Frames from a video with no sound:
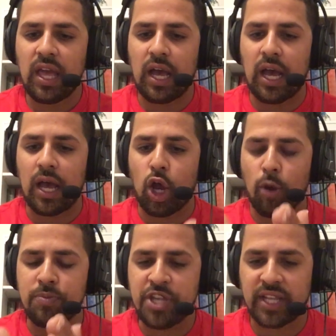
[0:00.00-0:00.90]
uh,
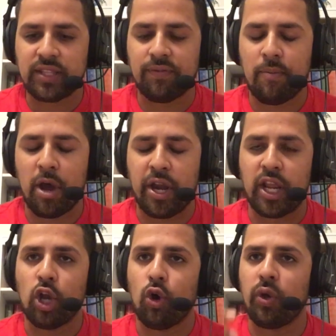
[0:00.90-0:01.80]
objective about
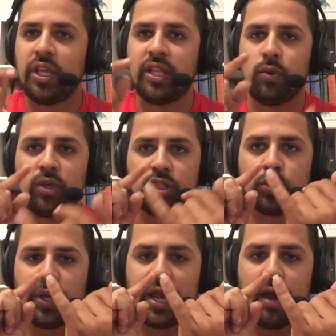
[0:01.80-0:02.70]
it. All he did was
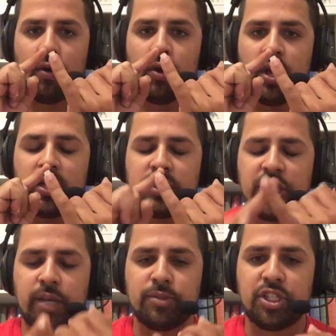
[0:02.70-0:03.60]
tweet out
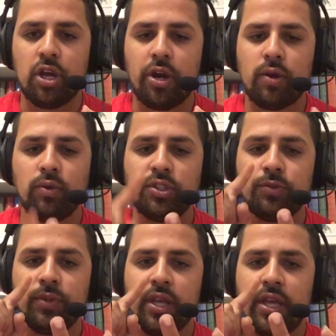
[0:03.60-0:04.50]
TMZ
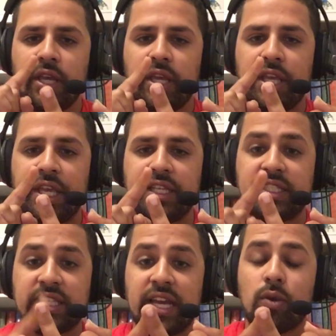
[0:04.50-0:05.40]
articles. He
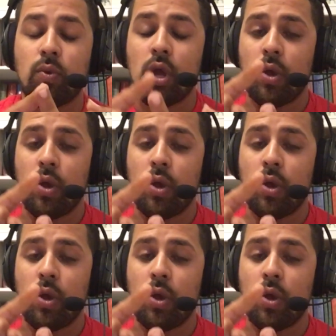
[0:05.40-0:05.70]
said